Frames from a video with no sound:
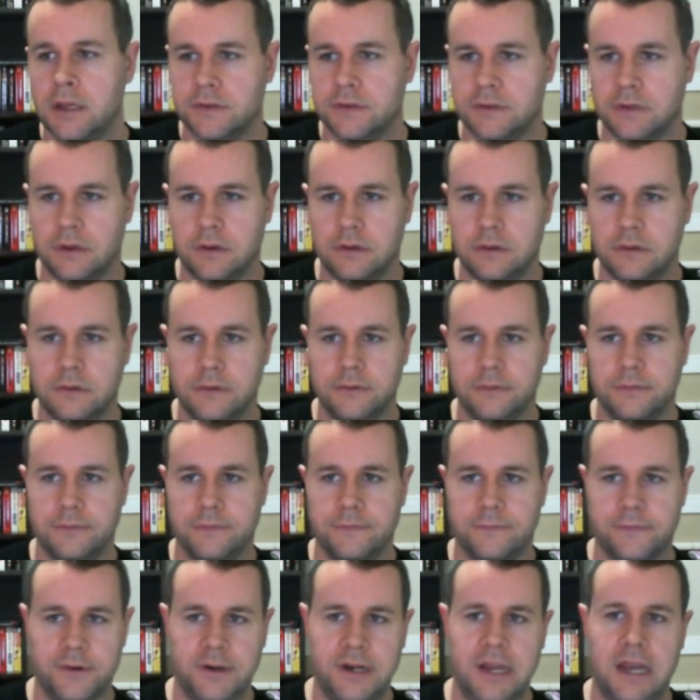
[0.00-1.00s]
So
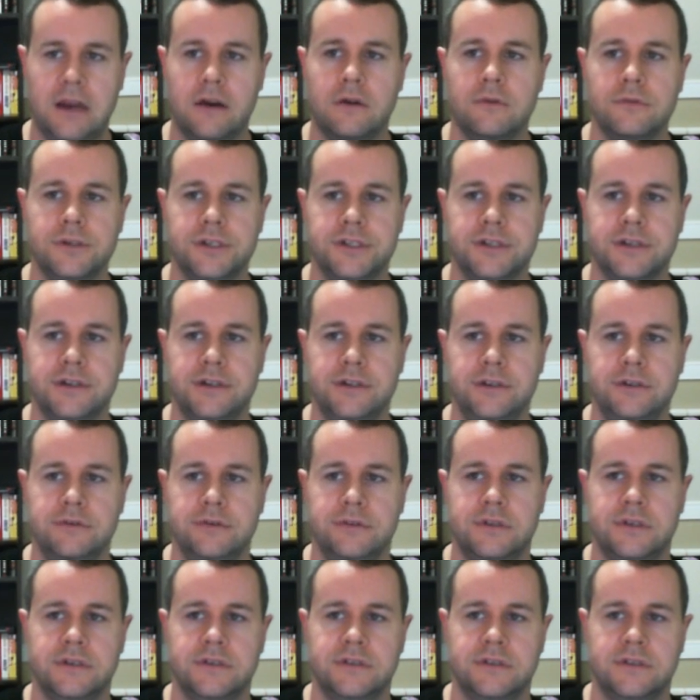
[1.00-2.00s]
for now, we're just going to
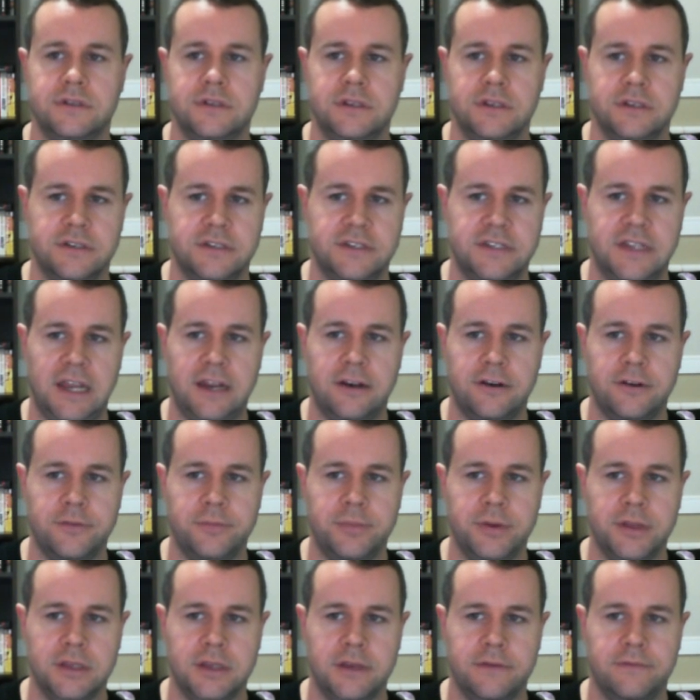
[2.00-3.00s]
use this, this
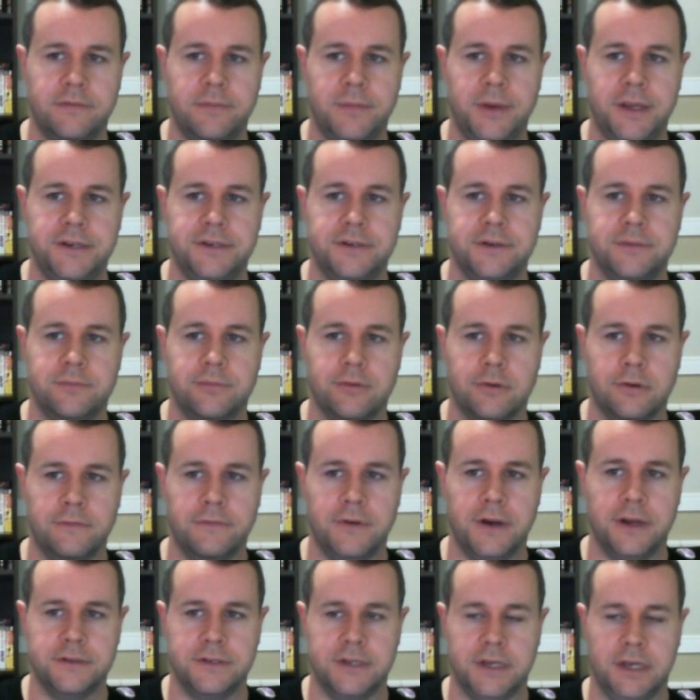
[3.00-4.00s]
standard billing information
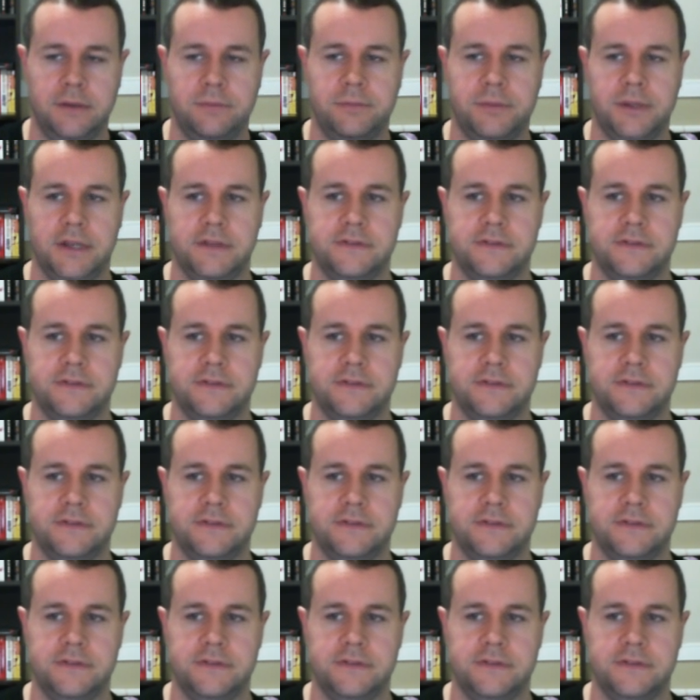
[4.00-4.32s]
profile type.